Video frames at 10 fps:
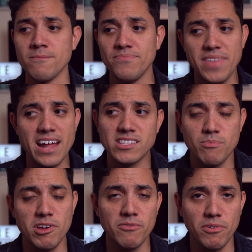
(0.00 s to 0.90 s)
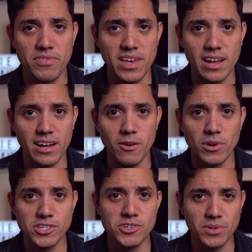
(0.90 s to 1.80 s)
That's the beautiful thing.
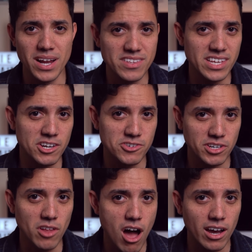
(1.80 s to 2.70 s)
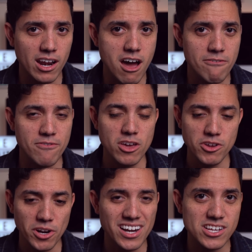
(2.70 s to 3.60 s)
Once you're in this industry long enough,
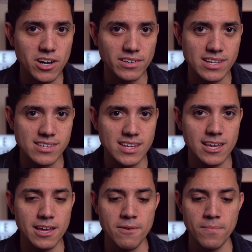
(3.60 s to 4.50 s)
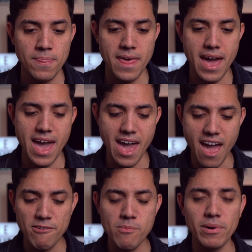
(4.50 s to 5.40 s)
you're gonna start to see that
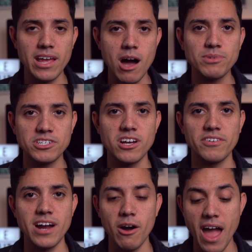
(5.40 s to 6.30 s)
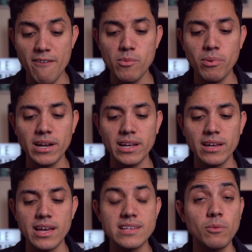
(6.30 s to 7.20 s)
everybody helps each other out.
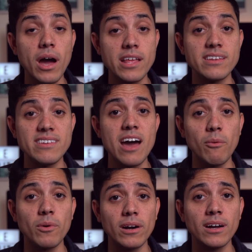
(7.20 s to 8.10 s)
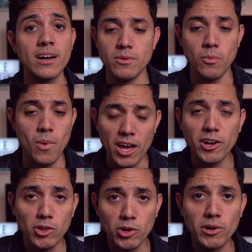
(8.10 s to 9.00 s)
Everybody is a network. While
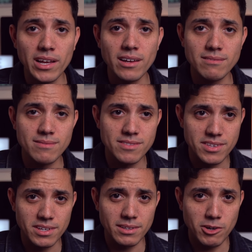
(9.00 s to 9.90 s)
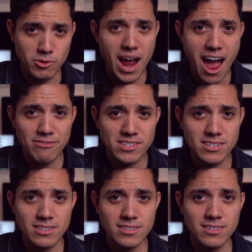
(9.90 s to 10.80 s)
you're learning the craft,
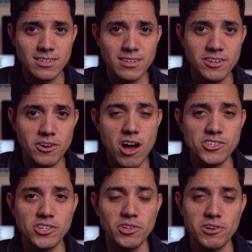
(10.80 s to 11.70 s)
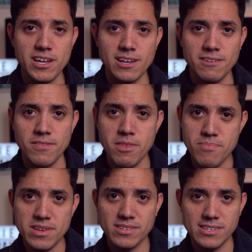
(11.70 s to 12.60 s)
you're also learning the
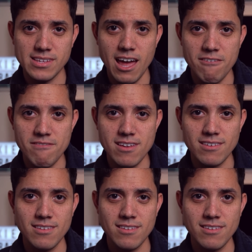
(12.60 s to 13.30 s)
business side of it,